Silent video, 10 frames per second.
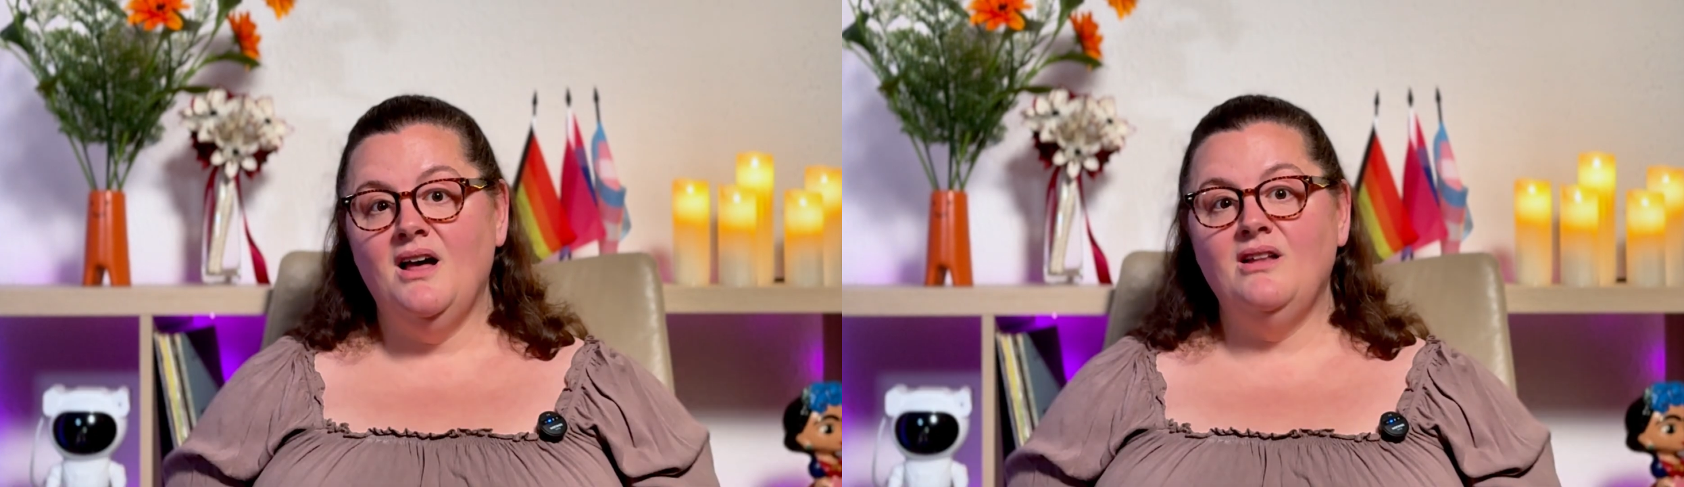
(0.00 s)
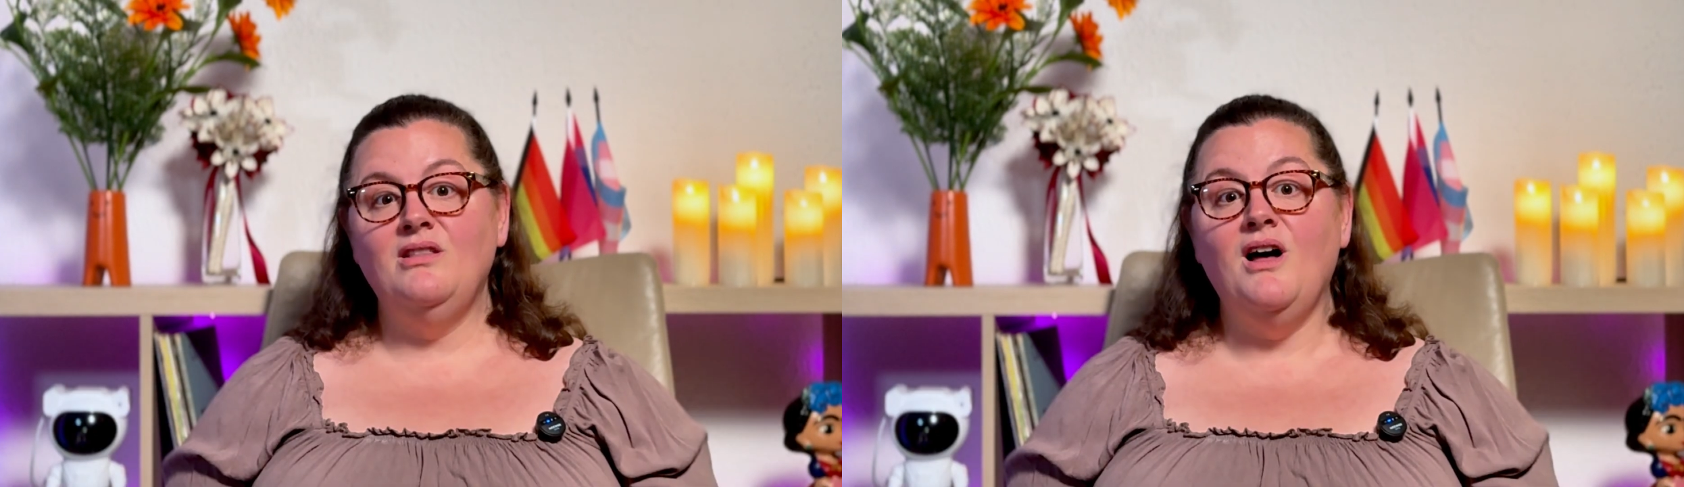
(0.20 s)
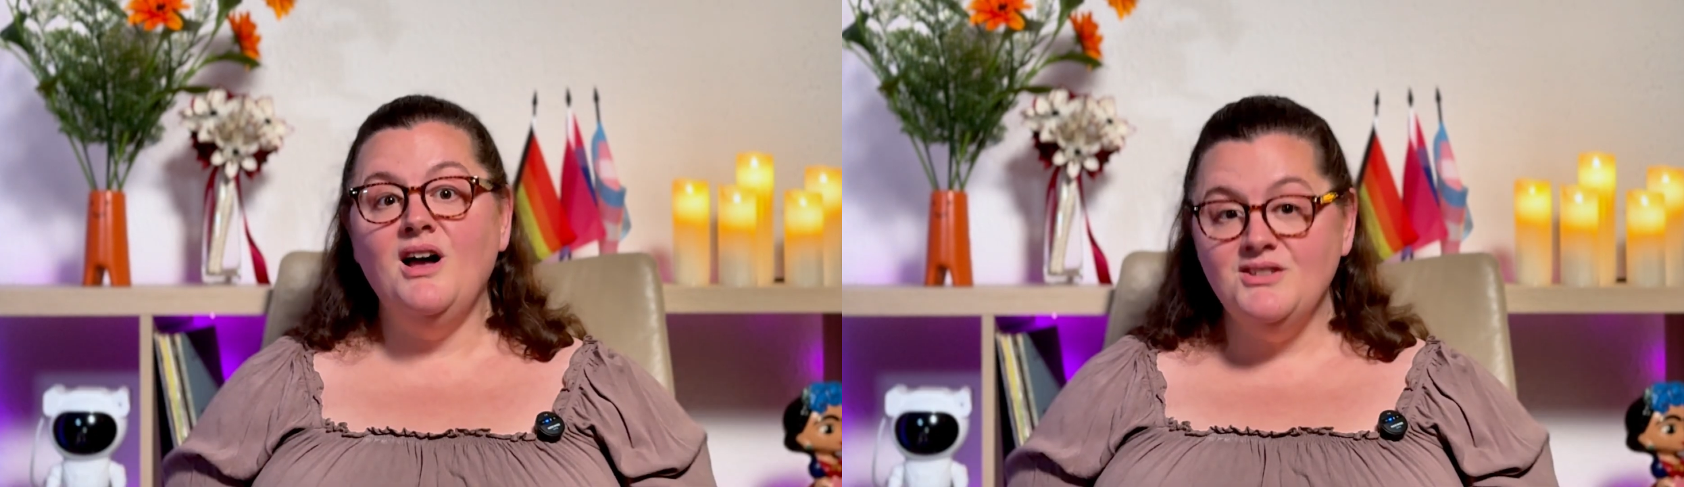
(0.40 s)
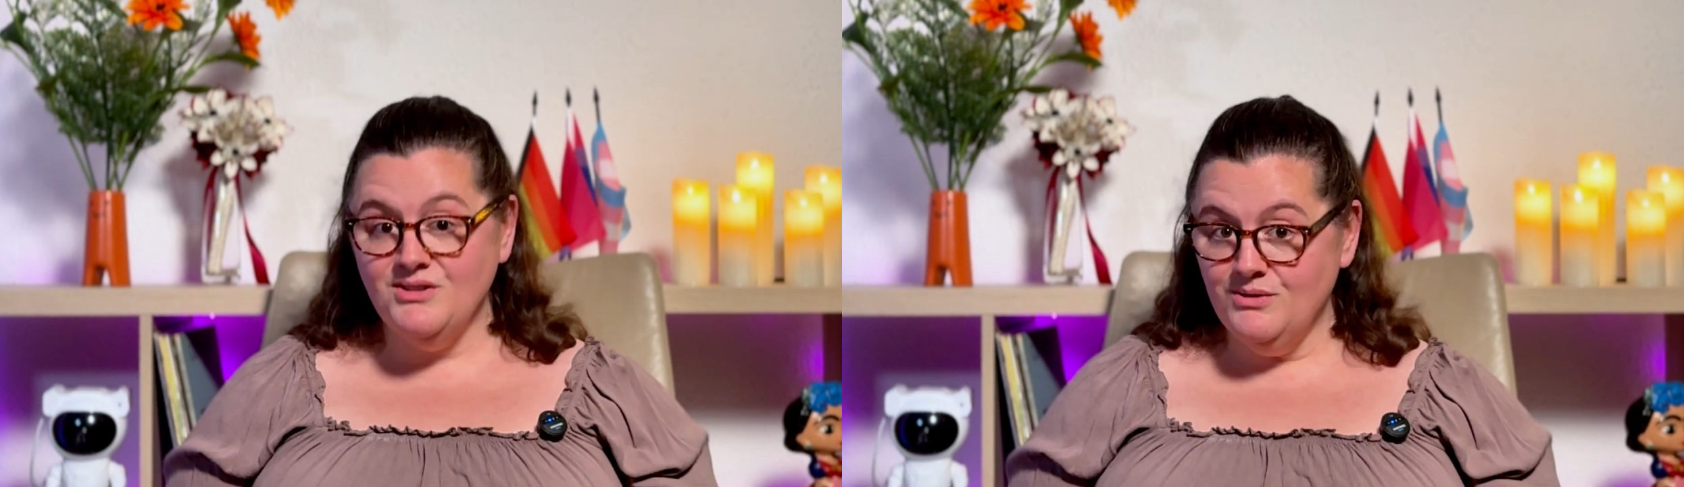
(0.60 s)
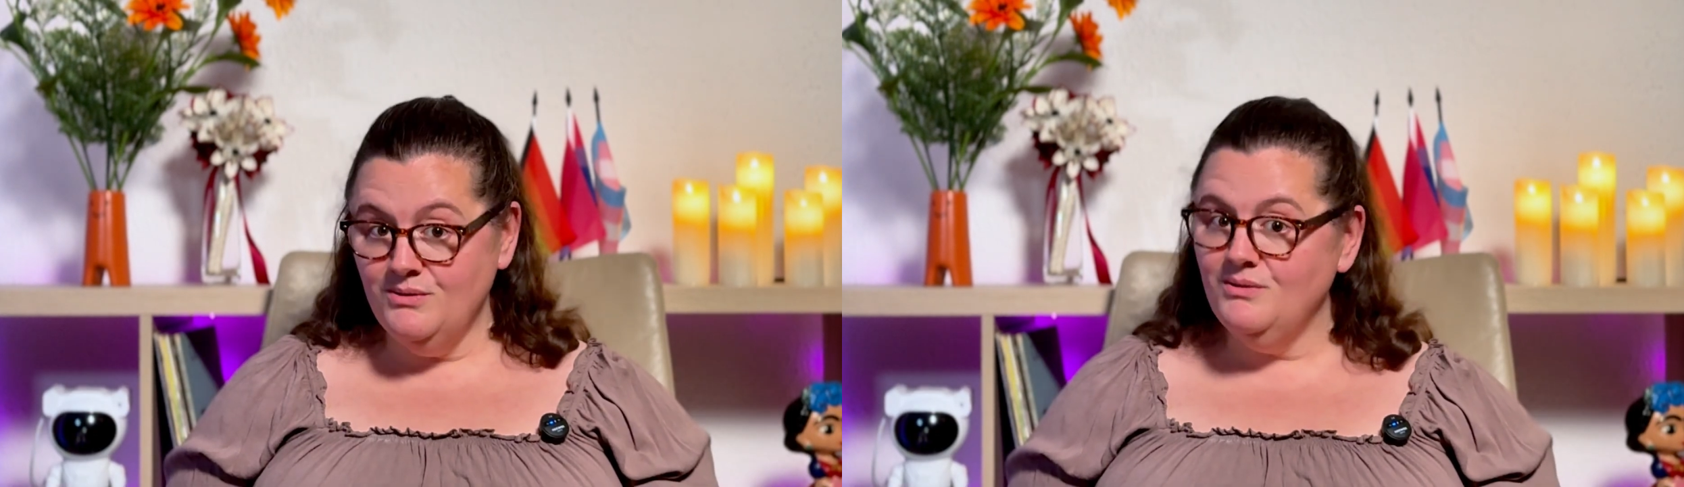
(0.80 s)
A
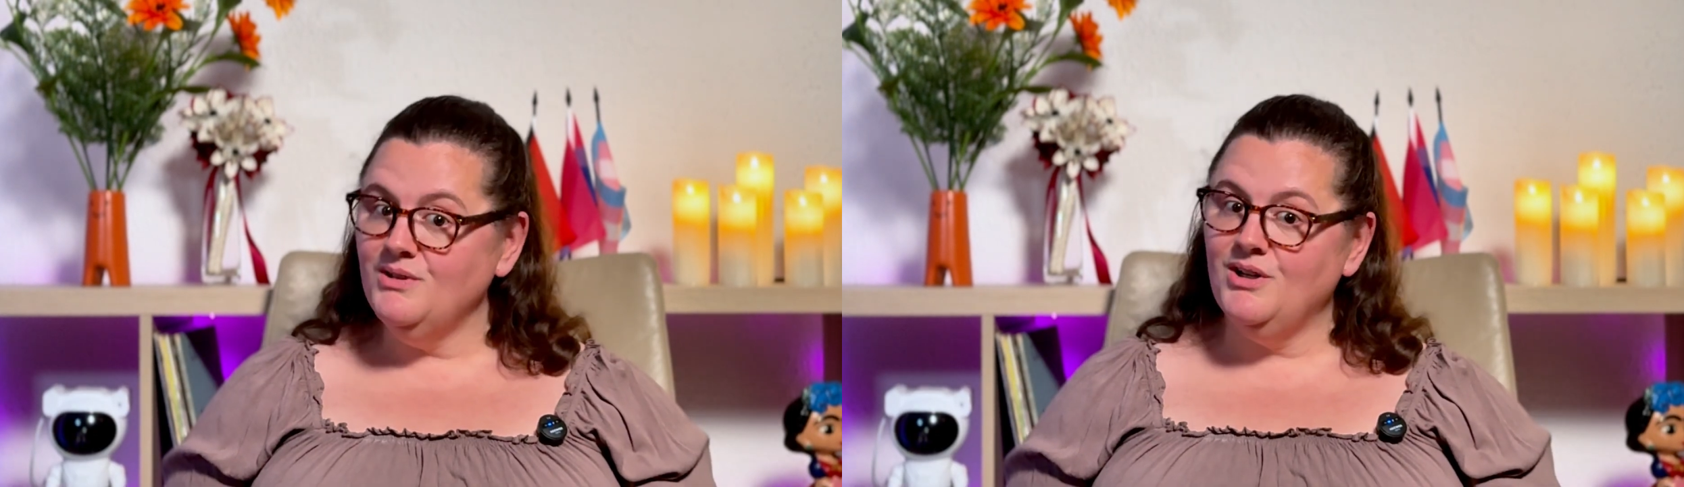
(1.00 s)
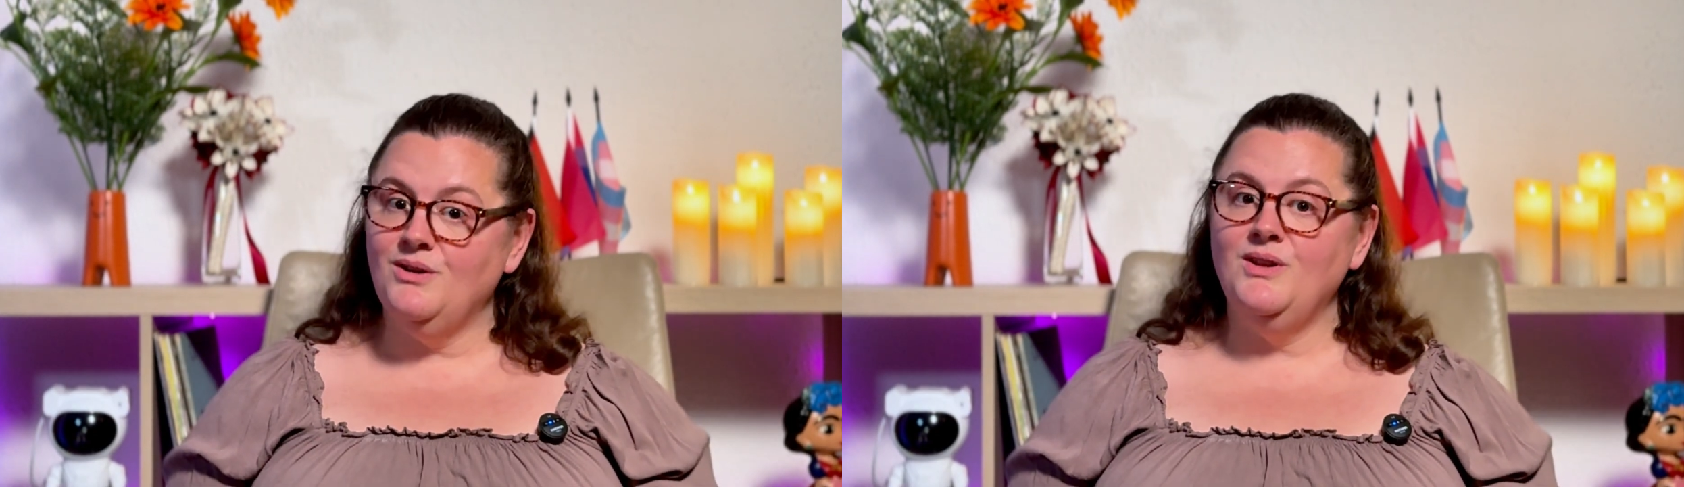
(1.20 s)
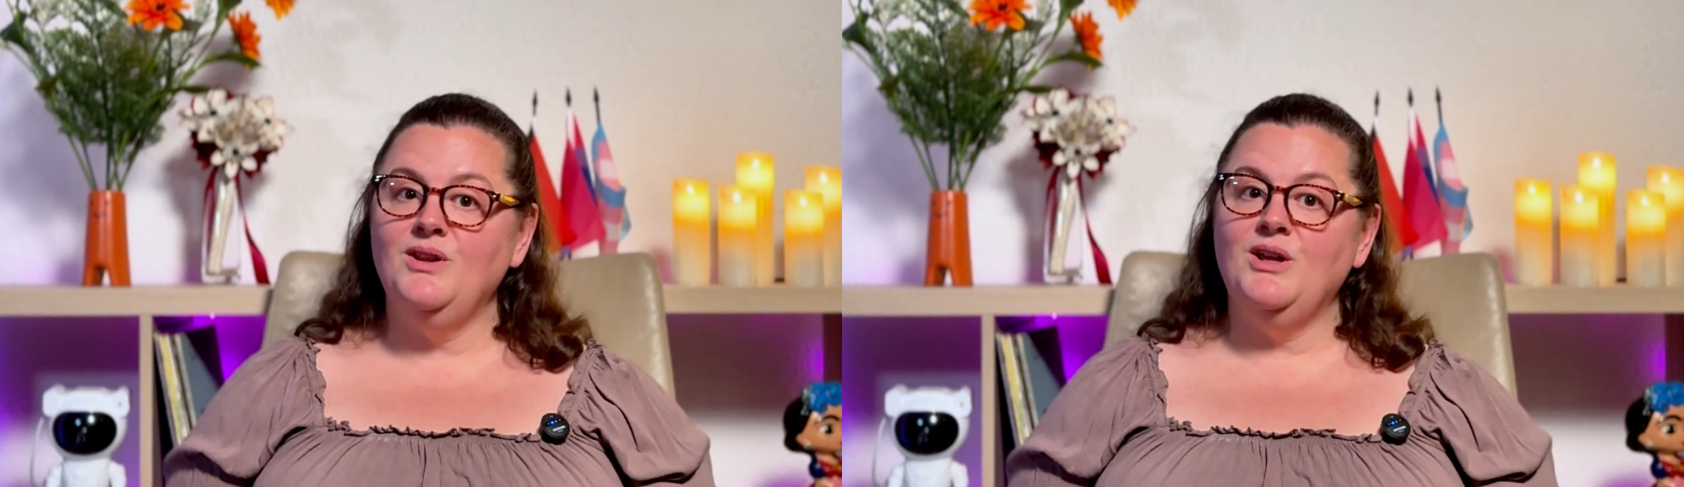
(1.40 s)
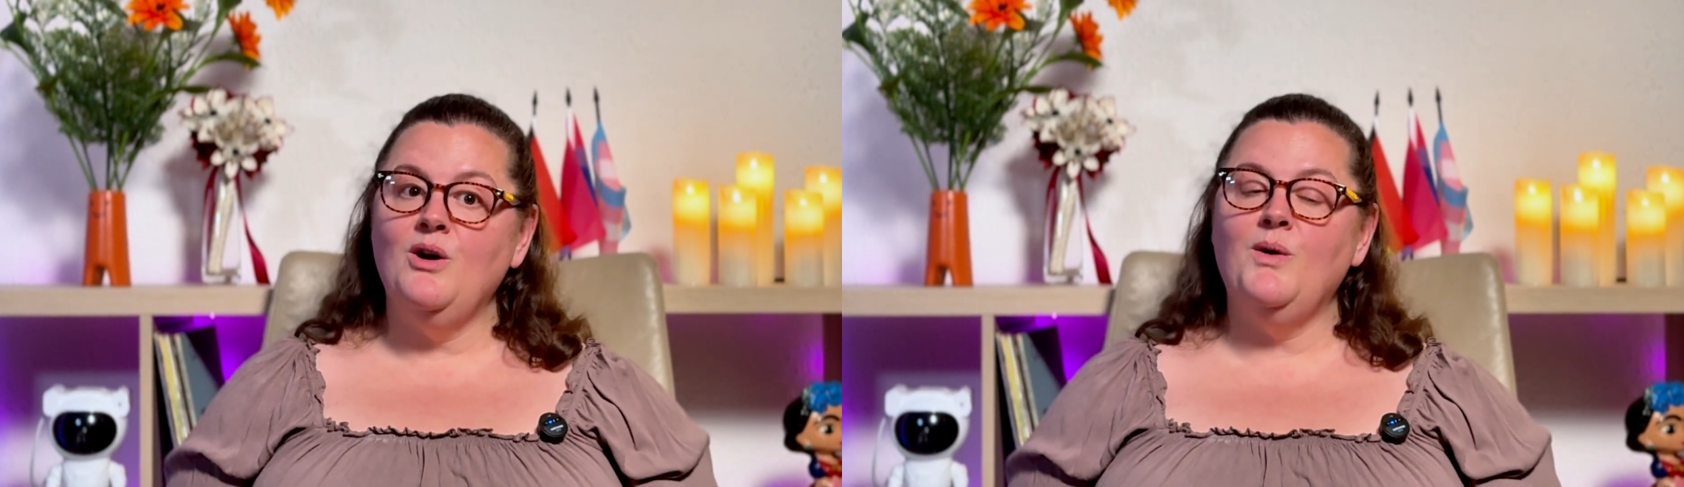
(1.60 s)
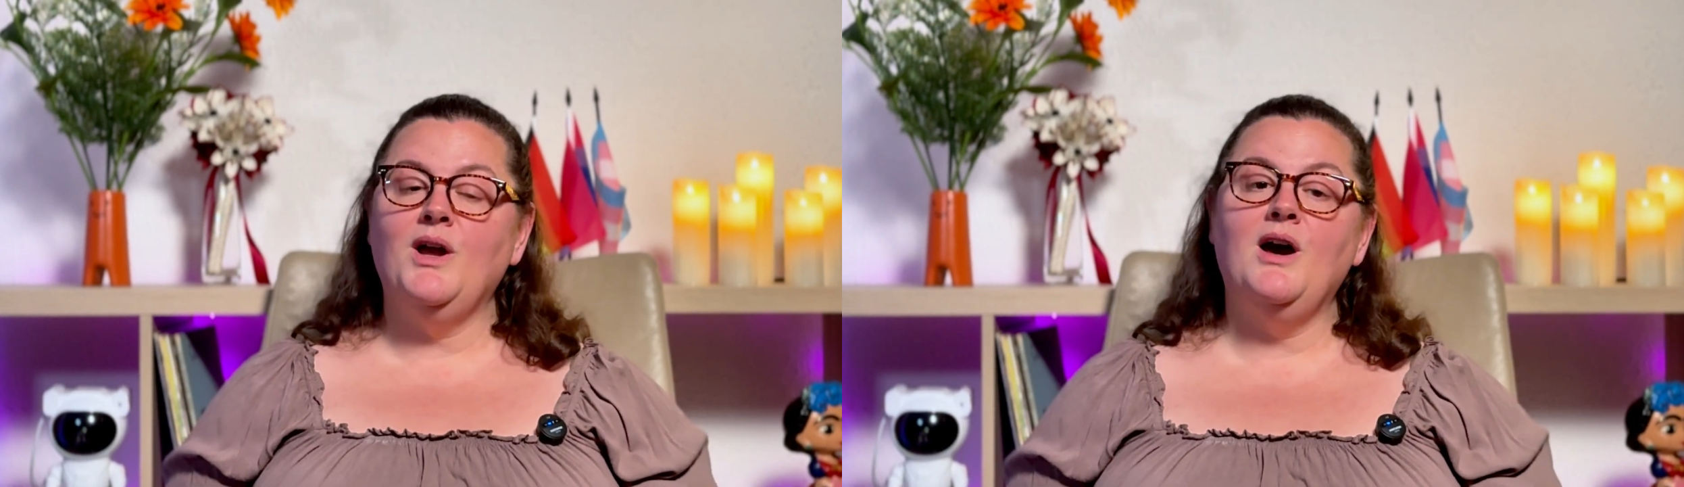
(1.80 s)
lawsuit currently
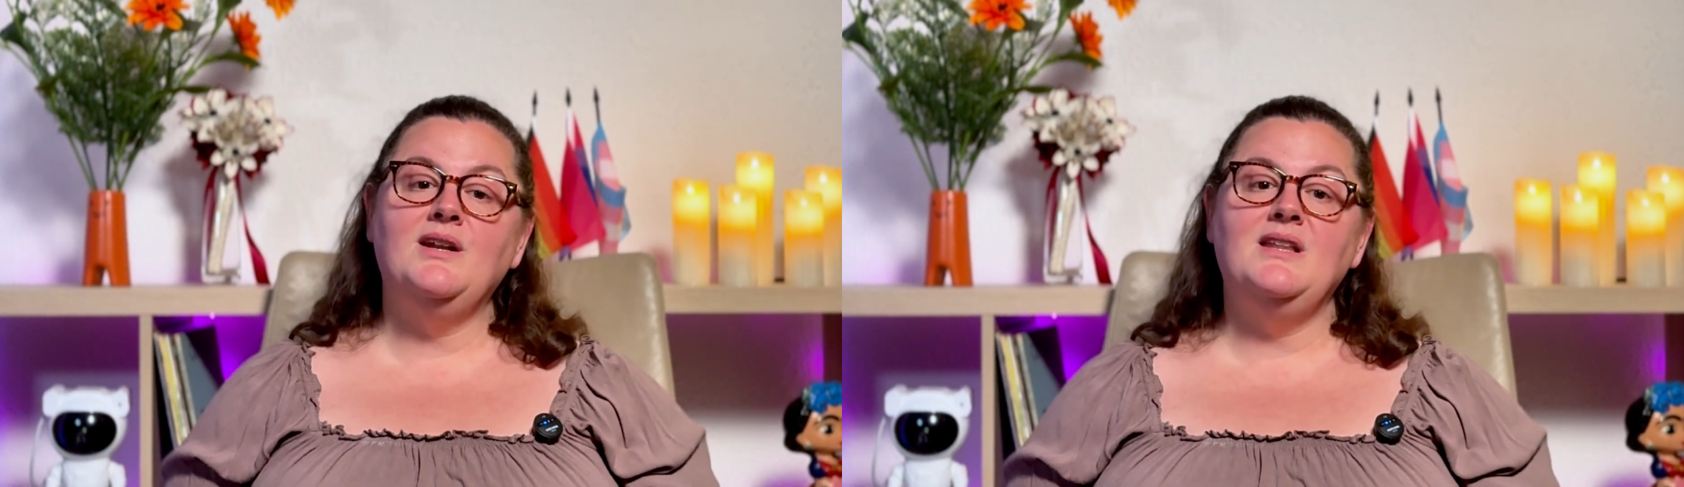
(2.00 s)
going on